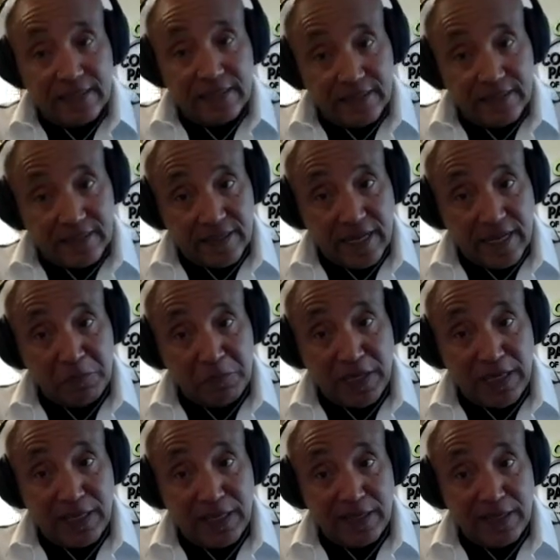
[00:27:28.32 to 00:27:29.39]
think
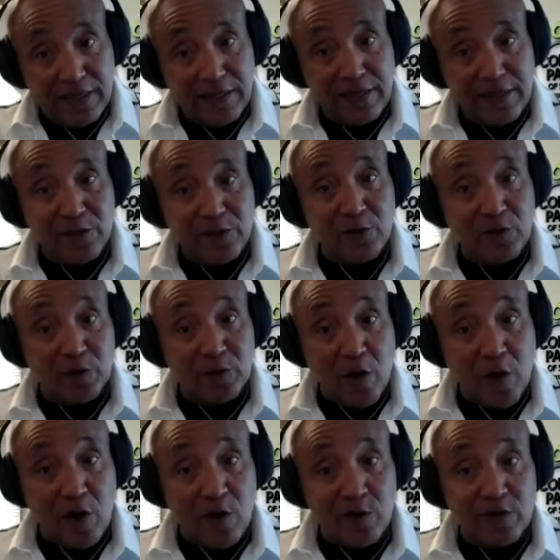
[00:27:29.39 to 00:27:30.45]
big, do
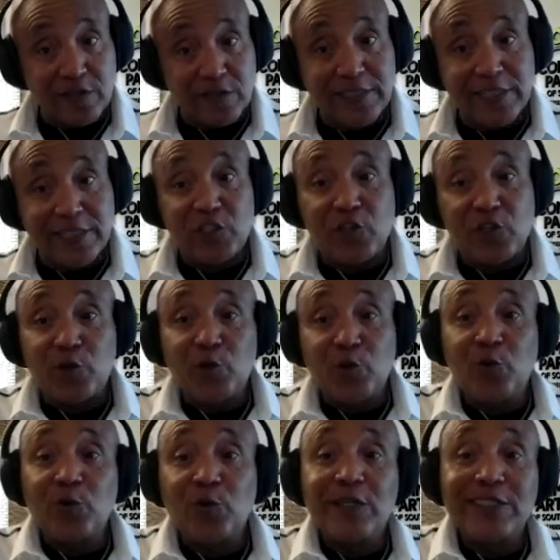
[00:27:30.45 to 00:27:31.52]
small this
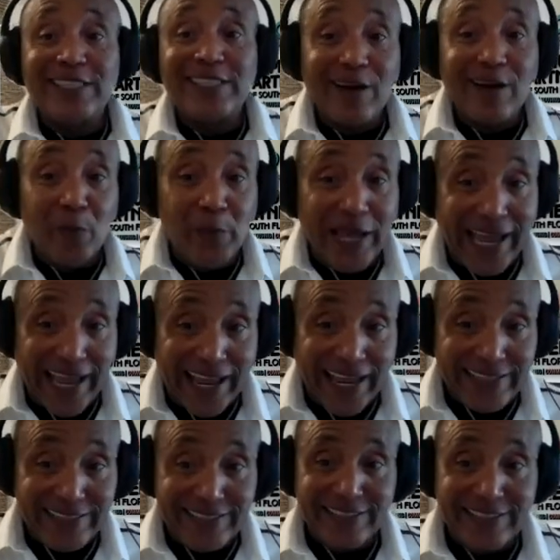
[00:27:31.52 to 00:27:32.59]
too shall
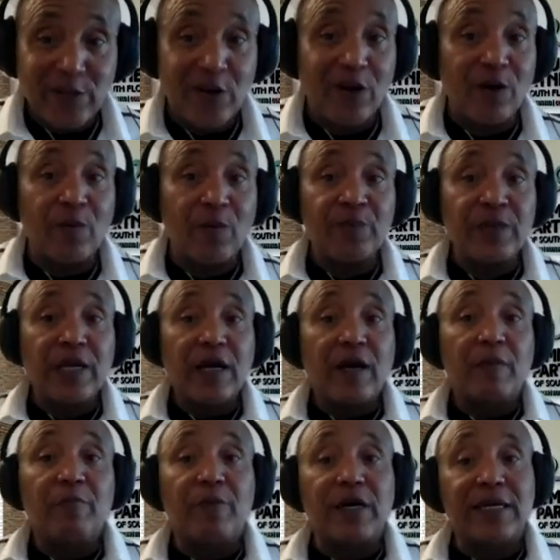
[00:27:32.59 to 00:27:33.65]
pass, you know.
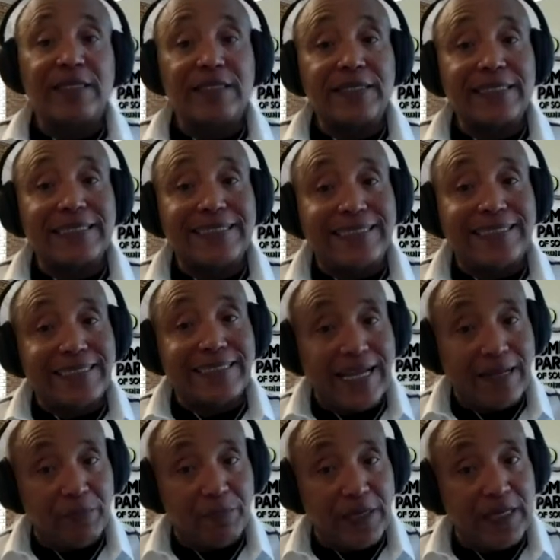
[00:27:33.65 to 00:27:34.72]
But
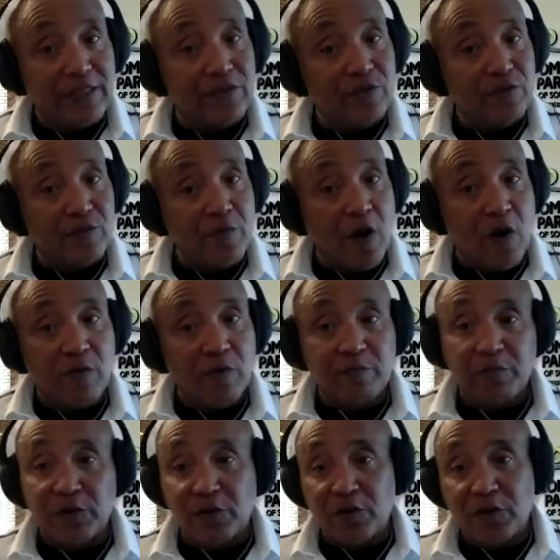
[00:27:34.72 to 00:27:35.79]
think big, do small.
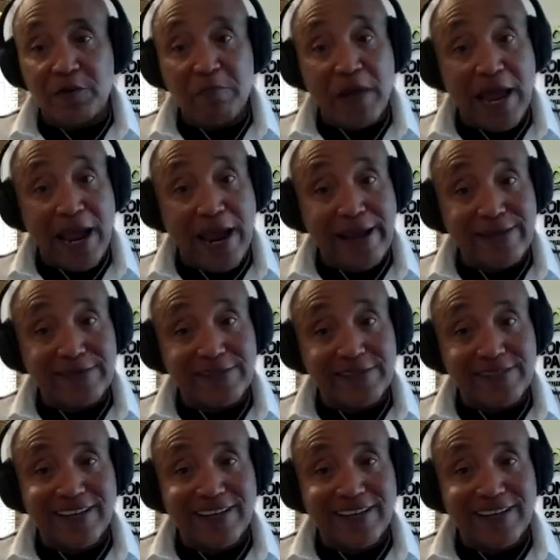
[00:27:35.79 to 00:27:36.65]
Put on the mask,